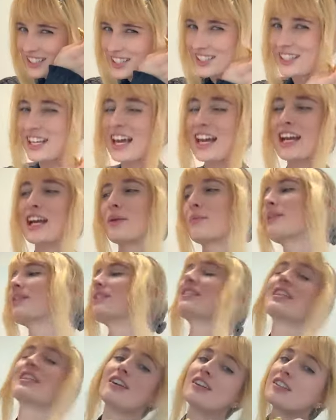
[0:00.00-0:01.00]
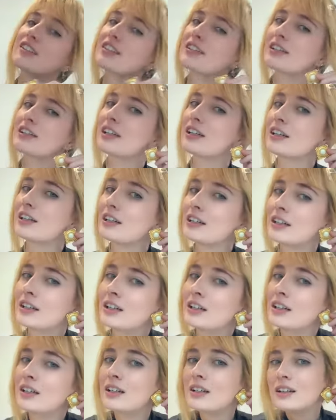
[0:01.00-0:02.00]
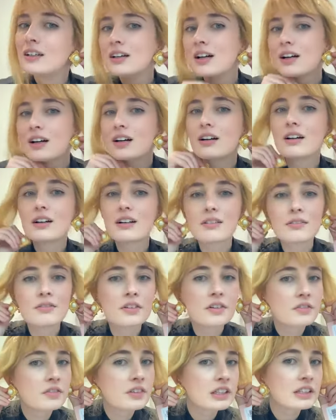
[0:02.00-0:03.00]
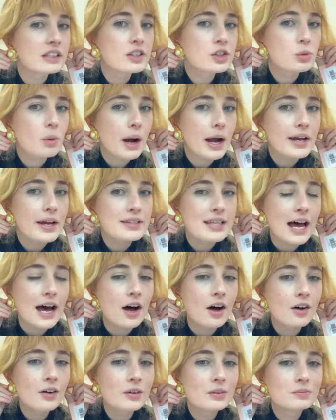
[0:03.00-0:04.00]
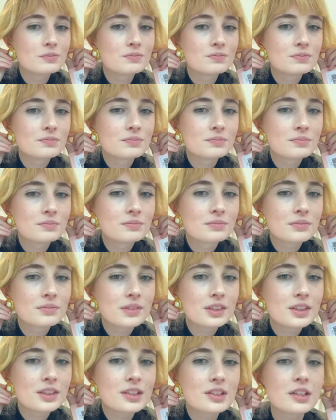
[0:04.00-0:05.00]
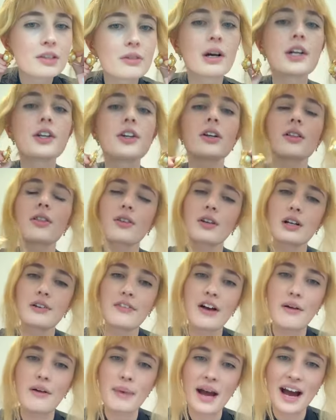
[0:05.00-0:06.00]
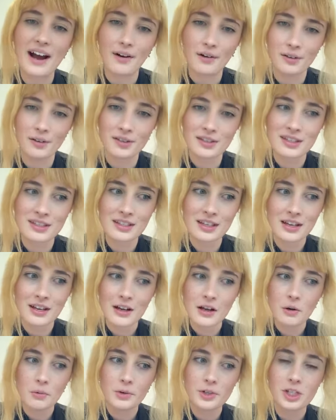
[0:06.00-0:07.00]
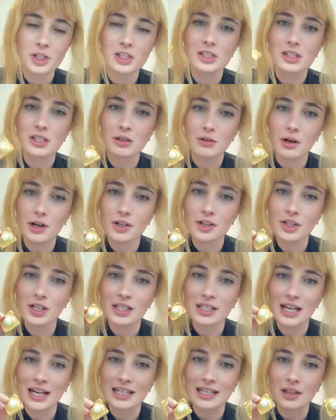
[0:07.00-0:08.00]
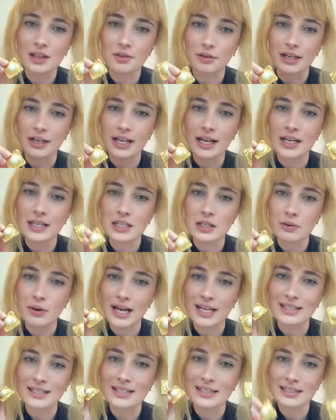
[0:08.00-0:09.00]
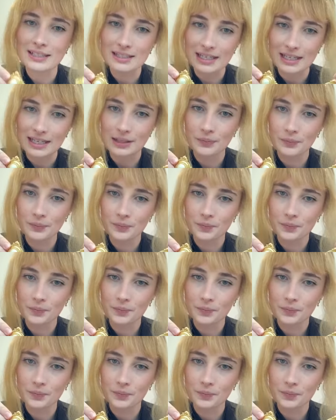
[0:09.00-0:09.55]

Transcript: Just kidding, but seriously, for vintage YSL, 235 pounds, which is 293 USD.